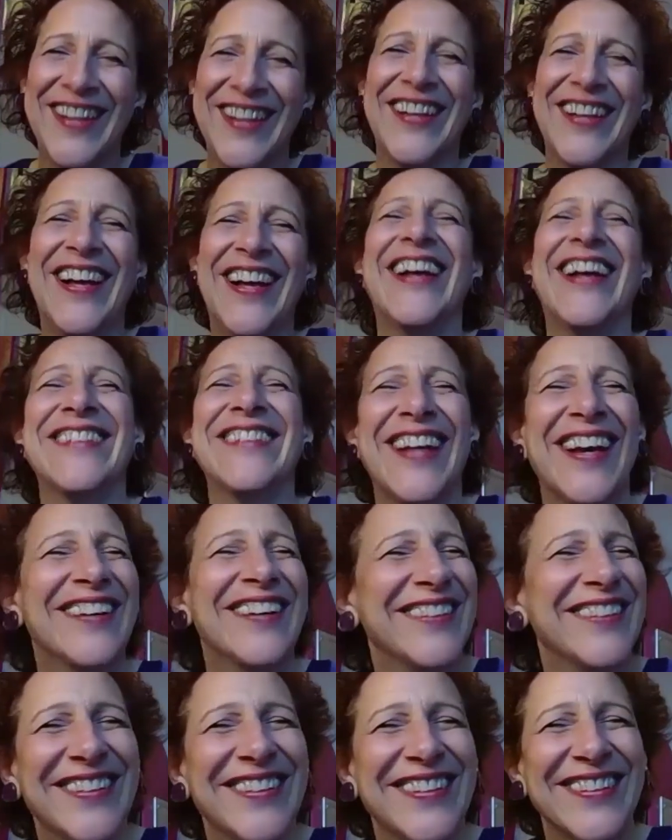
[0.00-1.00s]
Yeah,
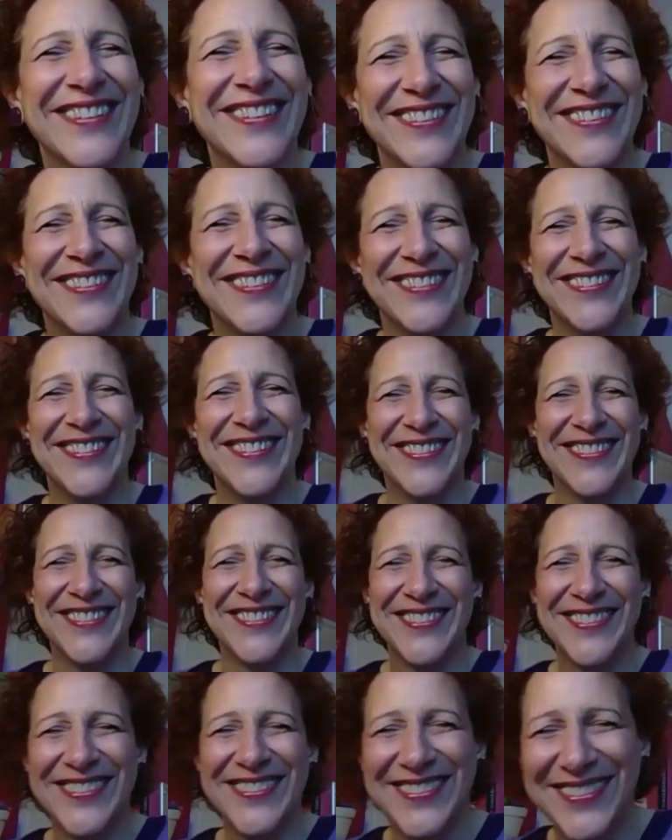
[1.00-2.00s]
and then
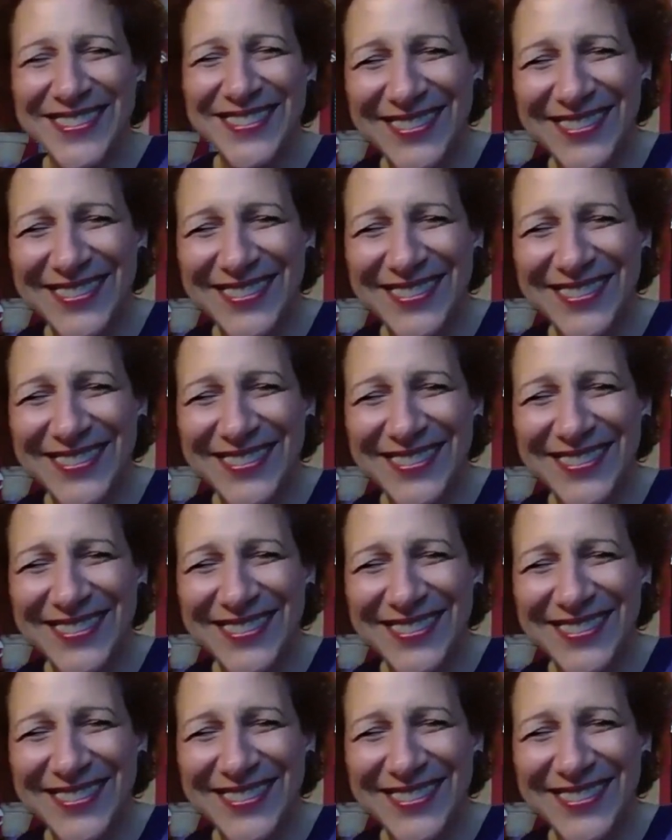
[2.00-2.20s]
she's